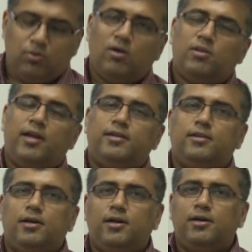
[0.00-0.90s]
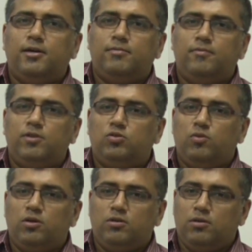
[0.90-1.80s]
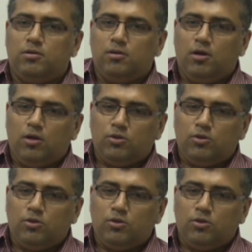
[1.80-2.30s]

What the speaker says: to outline, which would